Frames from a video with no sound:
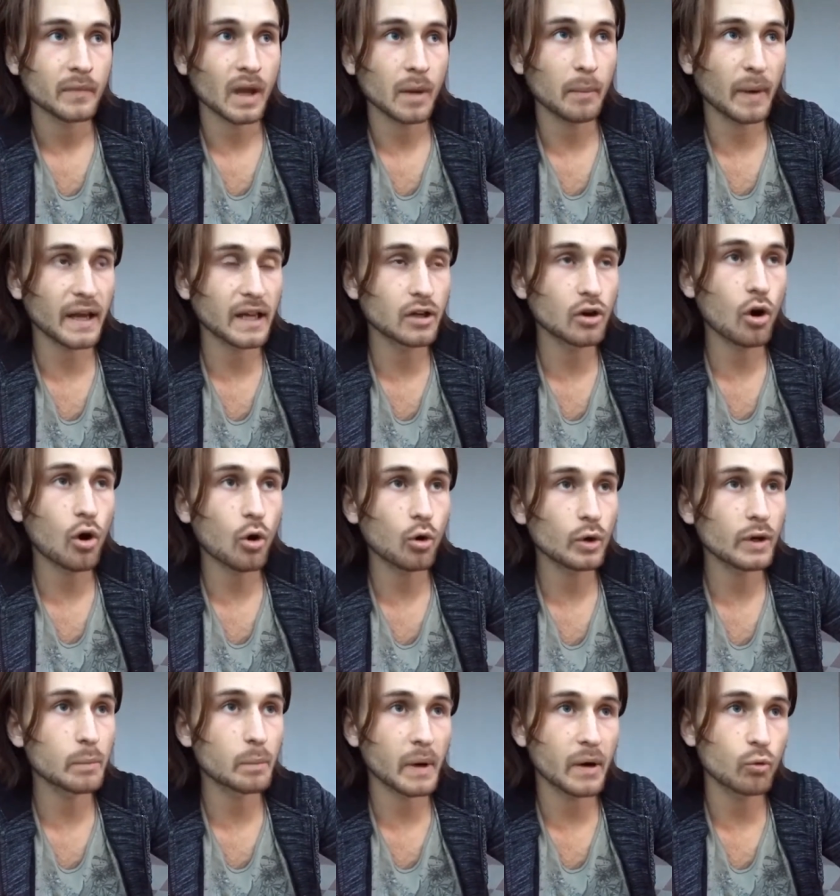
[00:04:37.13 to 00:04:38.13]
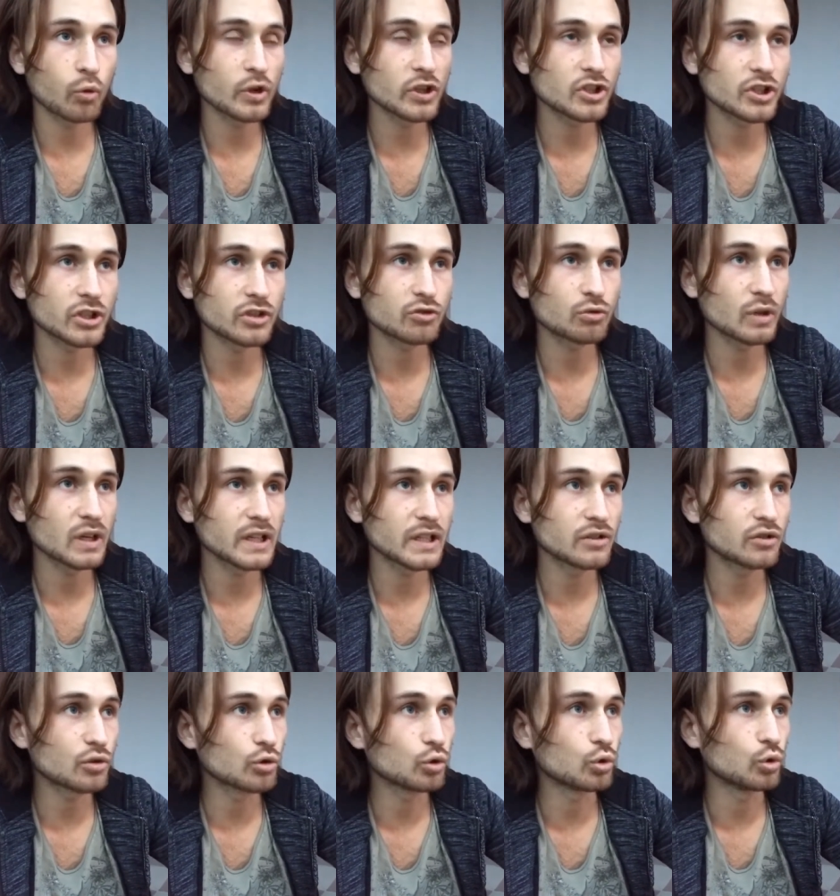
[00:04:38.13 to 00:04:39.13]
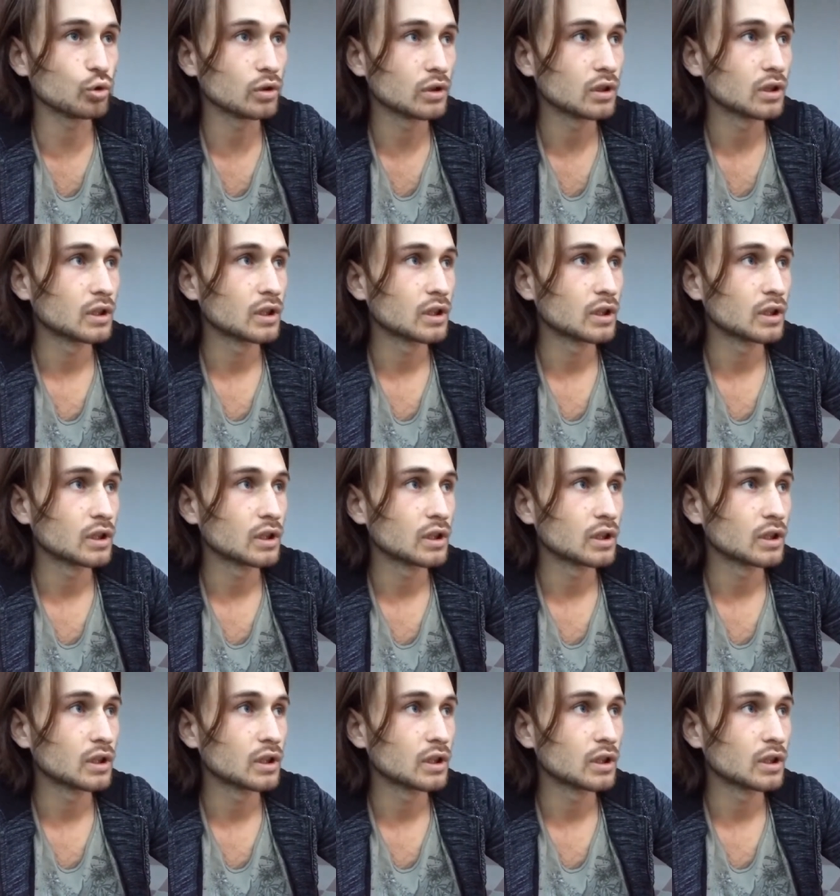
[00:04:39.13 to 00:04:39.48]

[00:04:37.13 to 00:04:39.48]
my goal and my vision is really to